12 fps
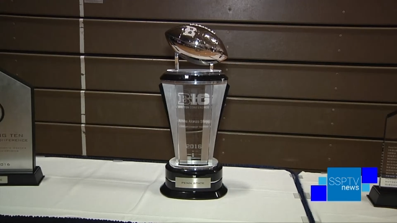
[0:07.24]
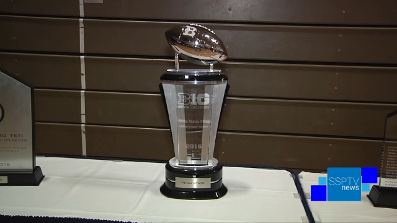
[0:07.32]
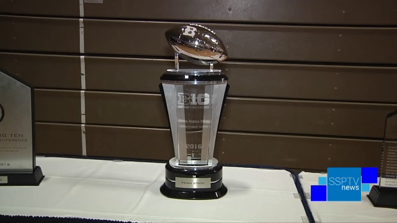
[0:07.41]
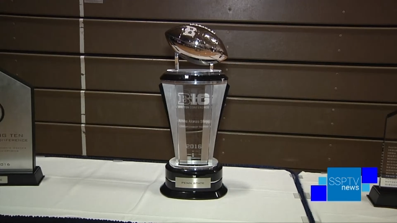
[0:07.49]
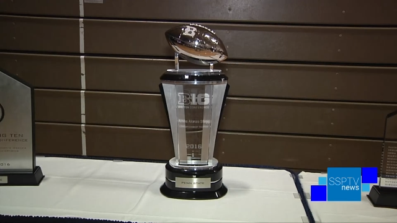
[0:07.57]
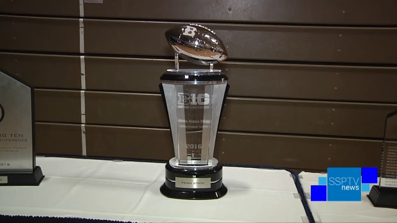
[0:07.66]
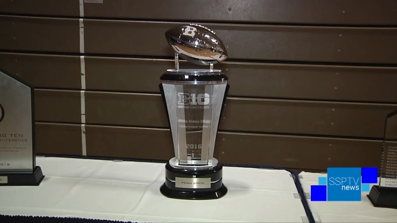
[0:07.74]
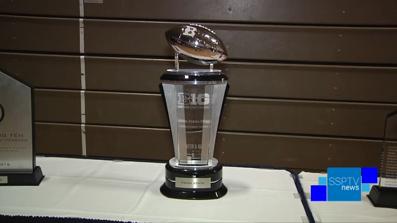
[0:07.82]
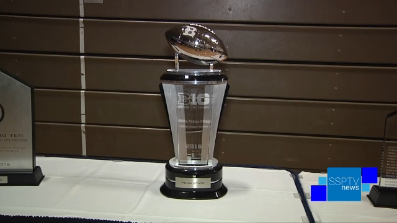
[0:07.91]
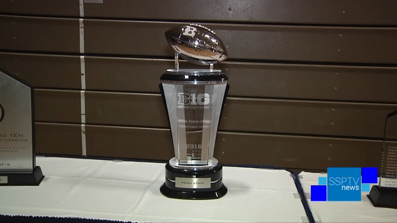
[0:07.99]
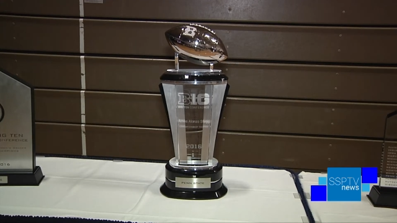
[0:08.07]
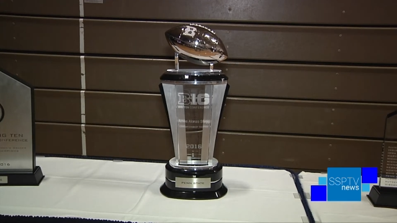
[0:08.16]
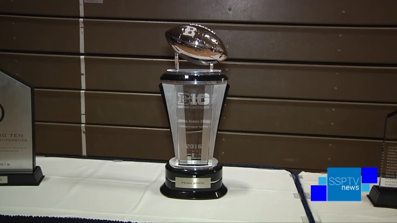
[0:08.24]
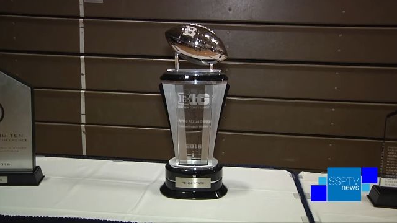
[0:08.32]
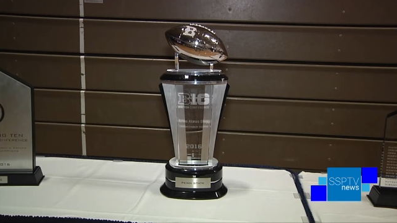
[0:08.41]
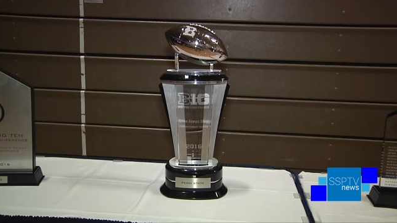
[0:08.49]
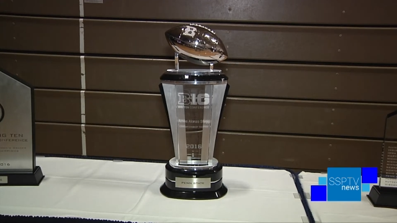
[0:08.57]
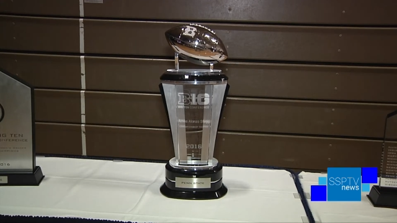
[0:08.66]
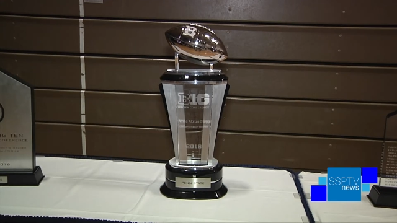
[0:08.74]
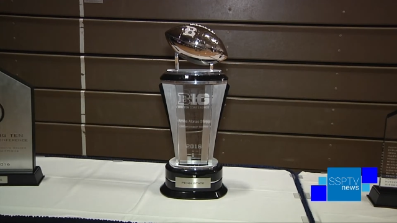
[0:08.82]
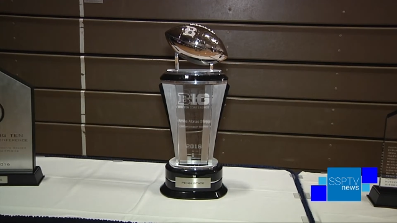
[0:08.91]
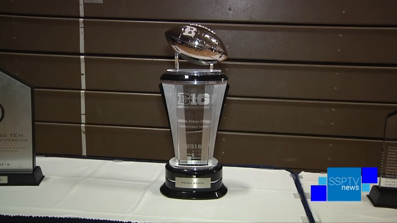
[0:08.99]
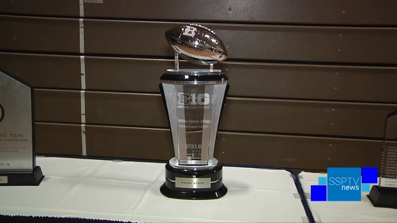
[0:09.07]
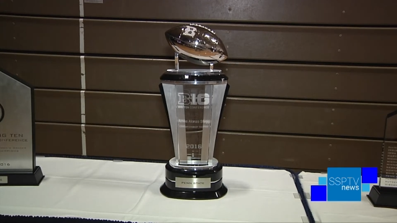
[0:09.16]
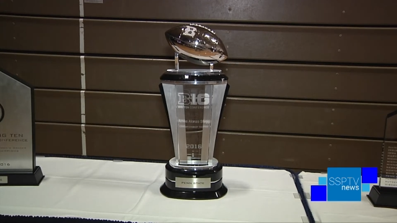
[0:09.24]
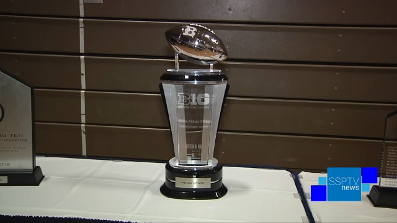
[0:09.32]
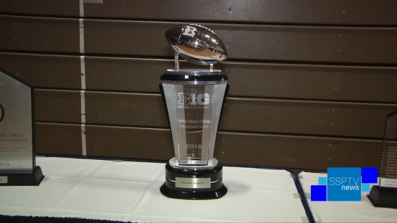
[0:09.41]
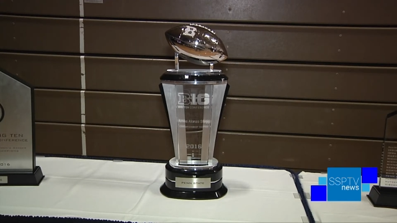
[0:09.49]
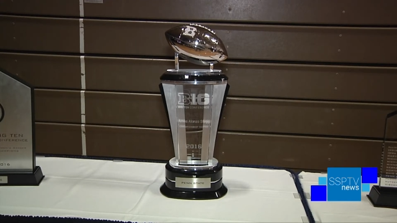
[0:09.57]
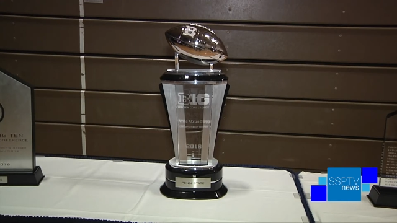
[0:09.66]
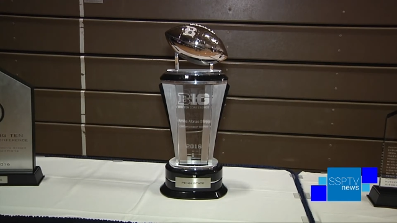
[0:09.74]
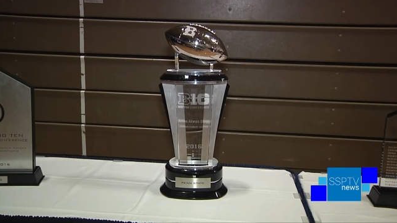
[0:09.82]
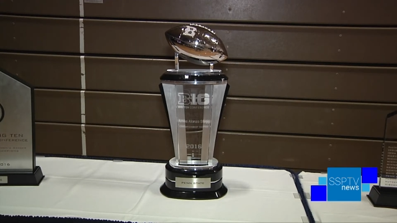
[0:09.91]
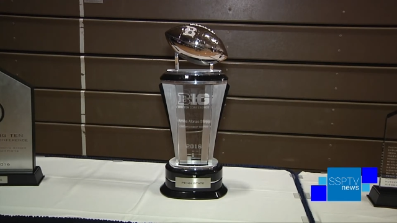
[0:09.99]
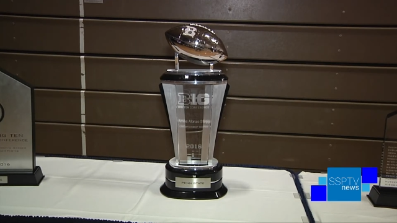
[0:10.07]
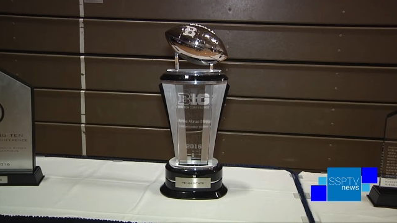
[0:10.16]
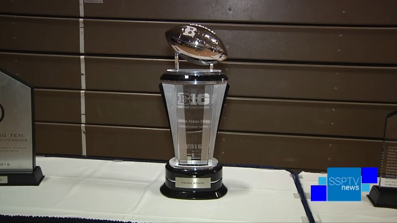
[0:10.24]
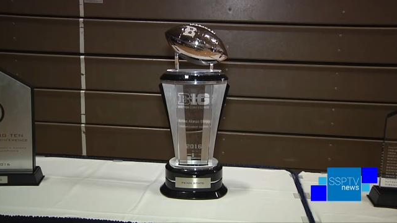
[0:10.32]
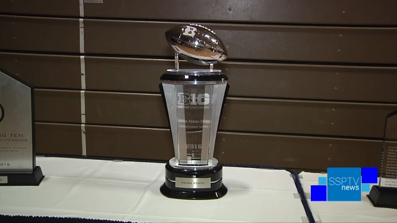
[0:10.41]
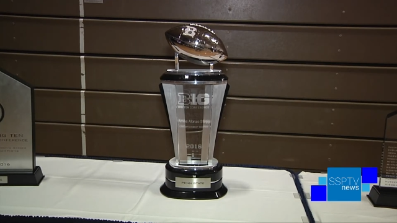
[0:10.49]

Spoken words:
(no speaker visible)